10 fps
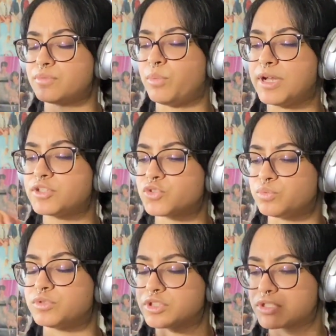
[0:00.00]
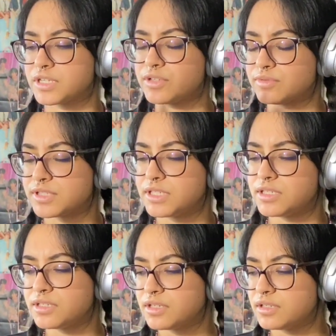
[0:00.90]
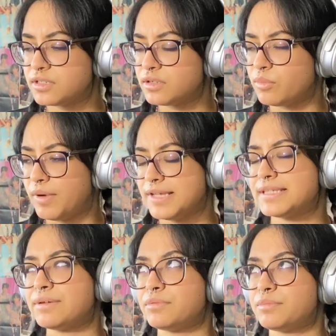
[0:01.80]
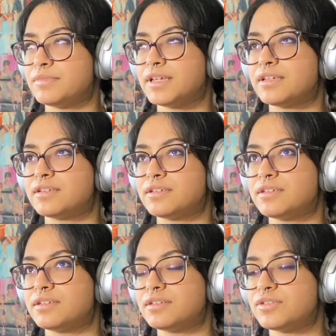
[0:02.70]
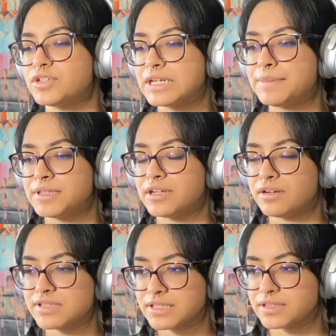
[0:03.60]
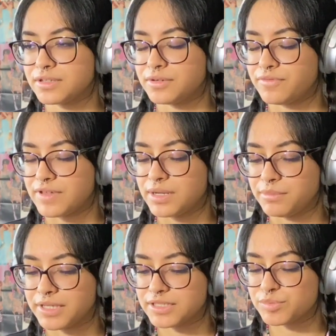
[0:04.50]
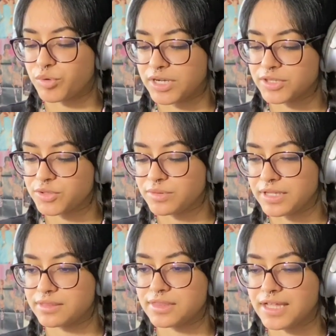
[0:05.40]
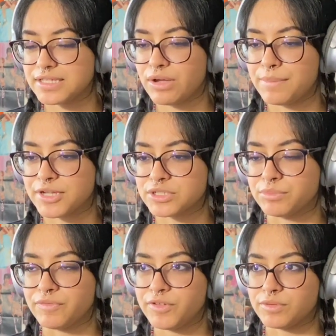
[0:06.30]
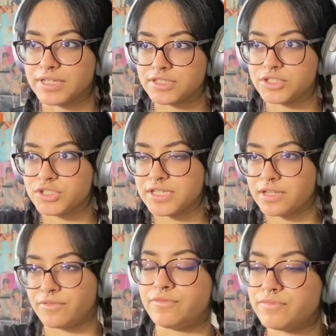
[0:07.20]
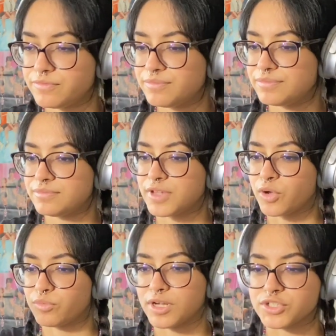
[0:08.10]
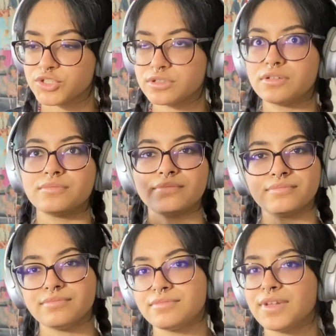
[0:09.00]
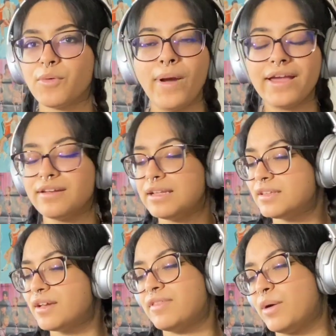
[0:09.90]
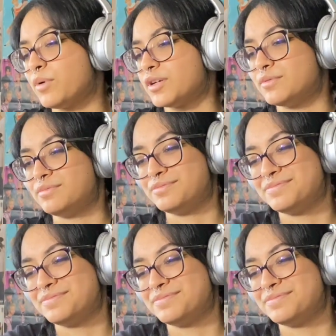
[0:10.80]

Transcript: White swoosh that you see, why is that like they're talking about, like, obviously, like the venom like spreading through, like that's how I imagine it would feel like. It's just like a rush. Why couldn't I think of that word?